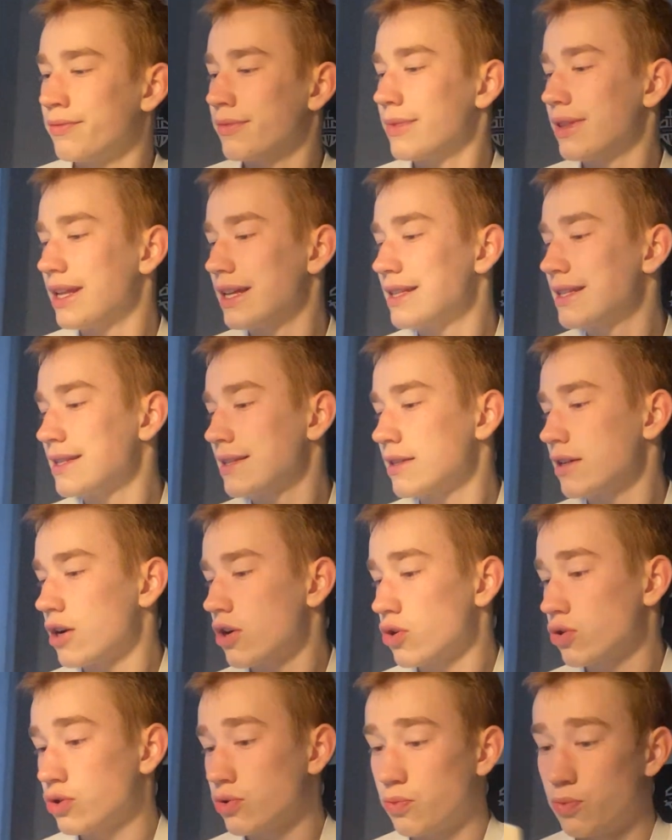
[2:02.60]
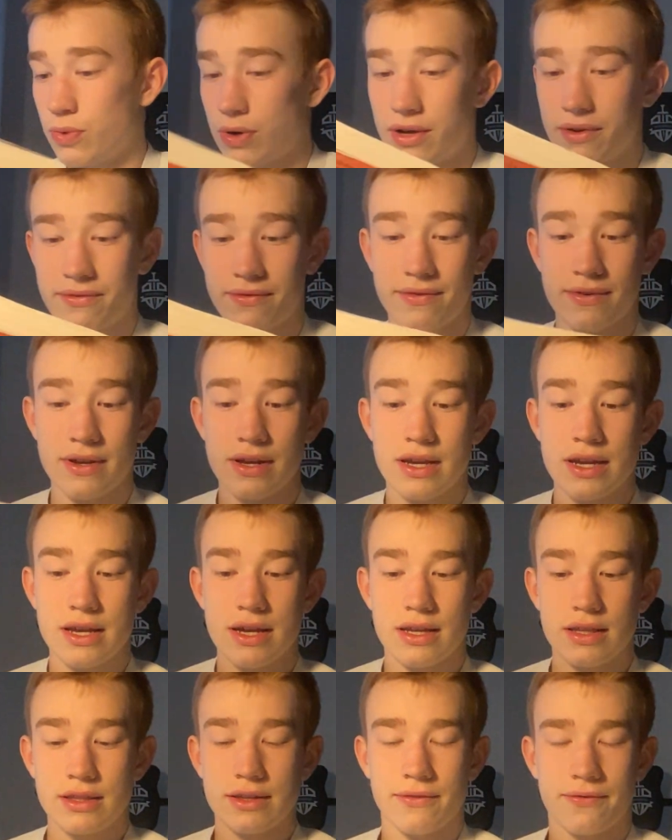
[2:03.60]
let's start with
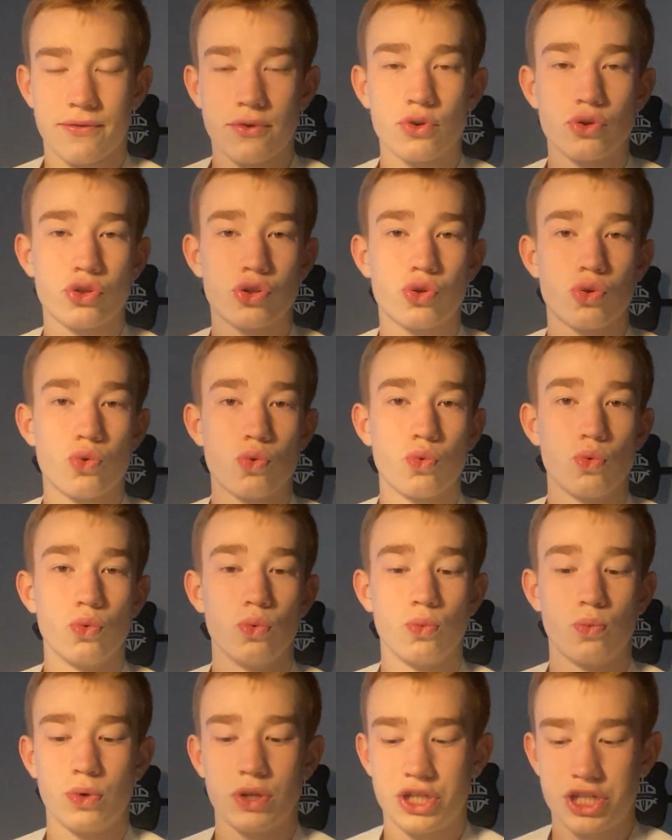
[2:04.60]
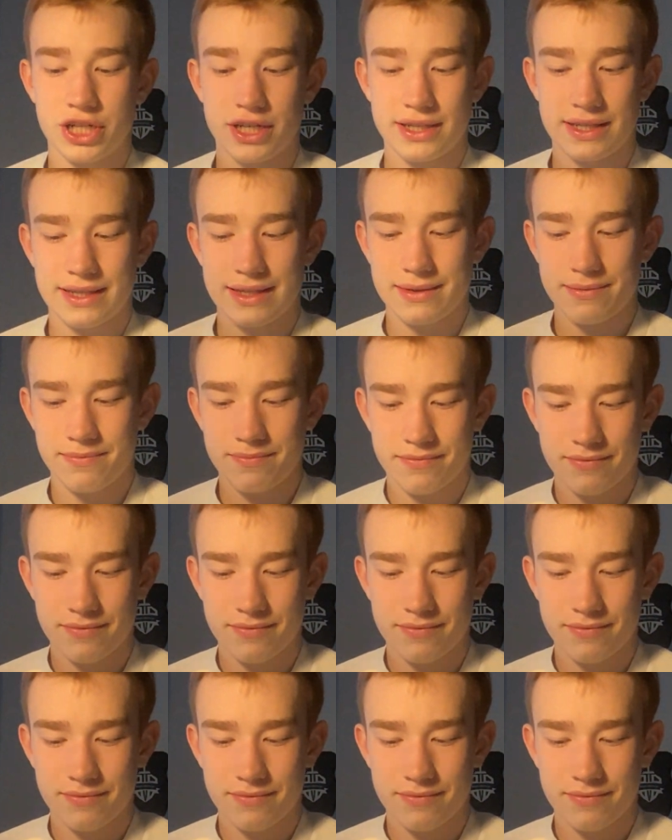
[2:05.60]
the first rule, which is